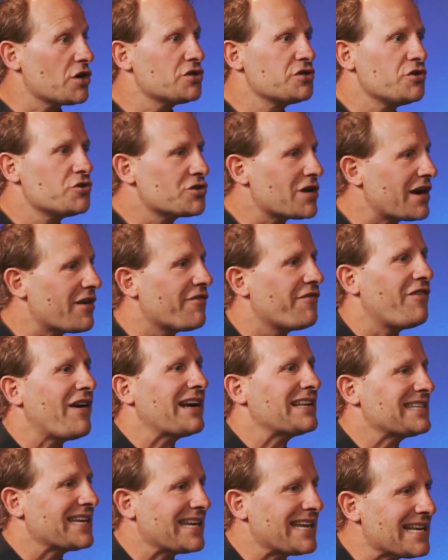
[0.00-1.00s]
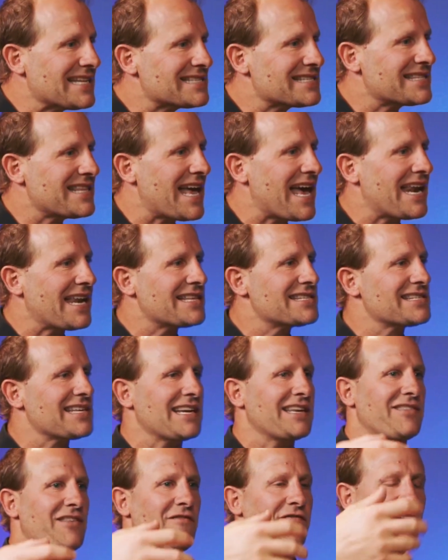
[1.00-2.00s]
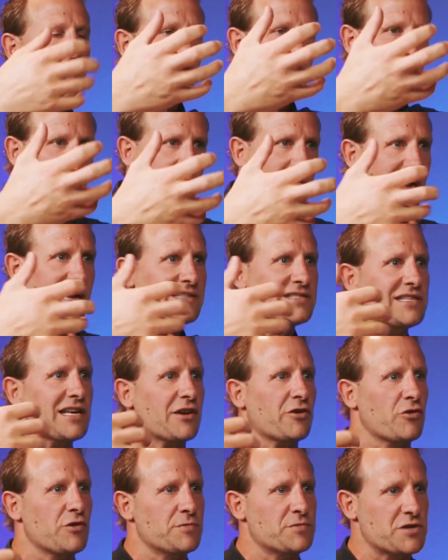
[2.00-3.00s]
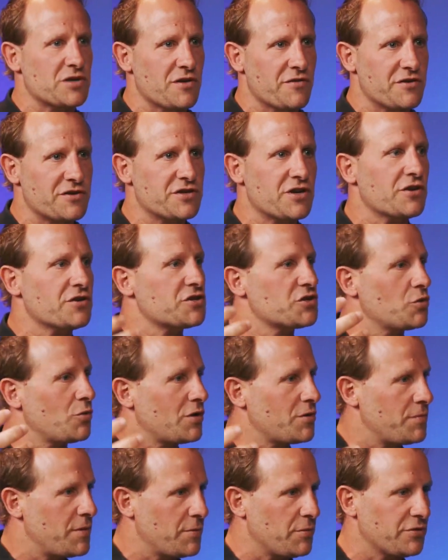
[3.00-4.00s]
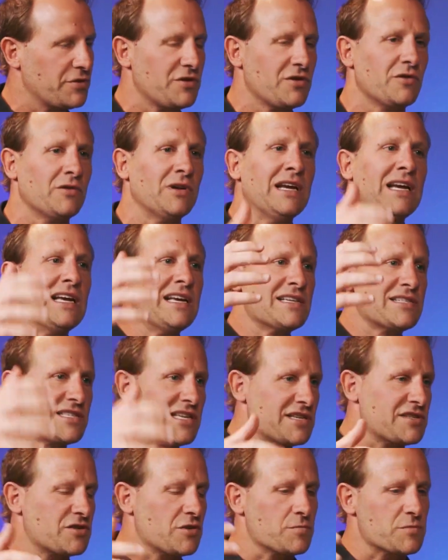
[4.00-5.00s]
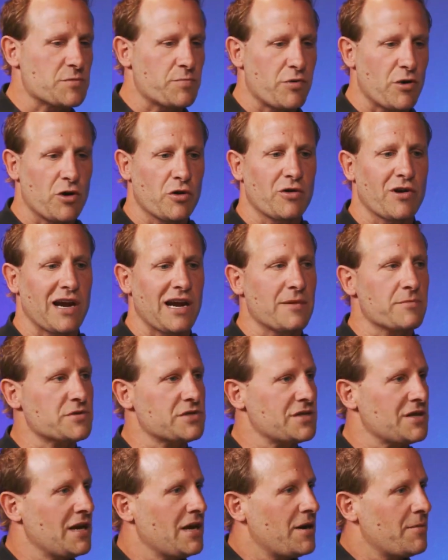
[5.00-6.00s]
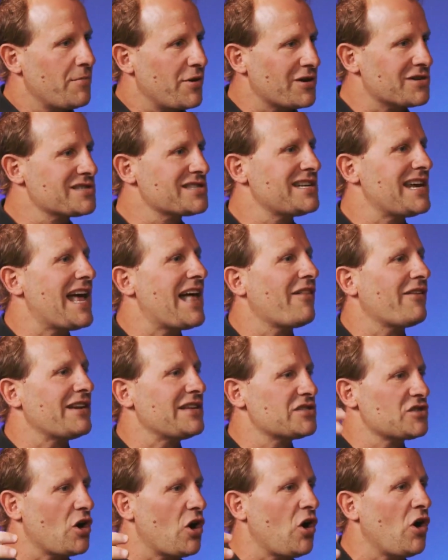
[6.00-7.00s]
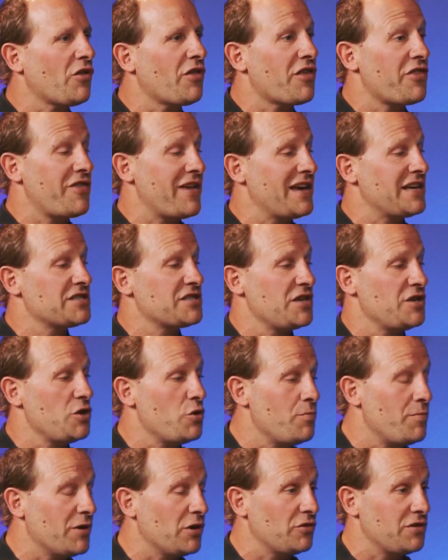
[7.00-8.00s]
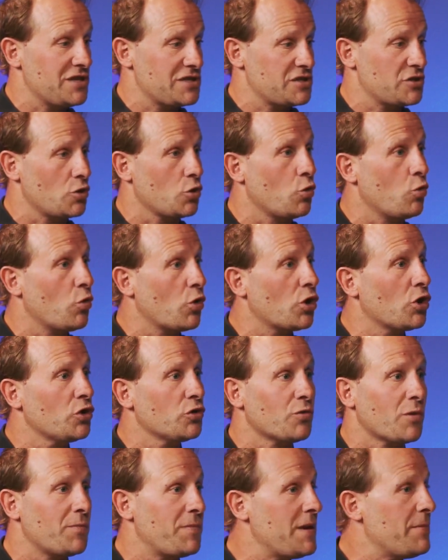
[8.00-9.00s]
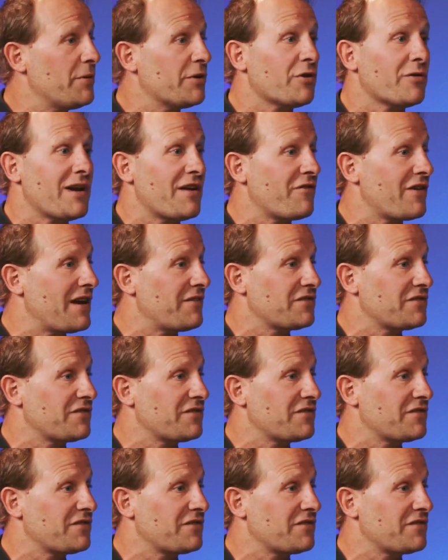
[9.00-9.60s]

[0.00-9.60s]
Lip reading: you try to fight against that, it's like the factory mindset creeps into the church. So what do people do? Systems, programs, personalities, all the things, and you build this little world where people don't ever have to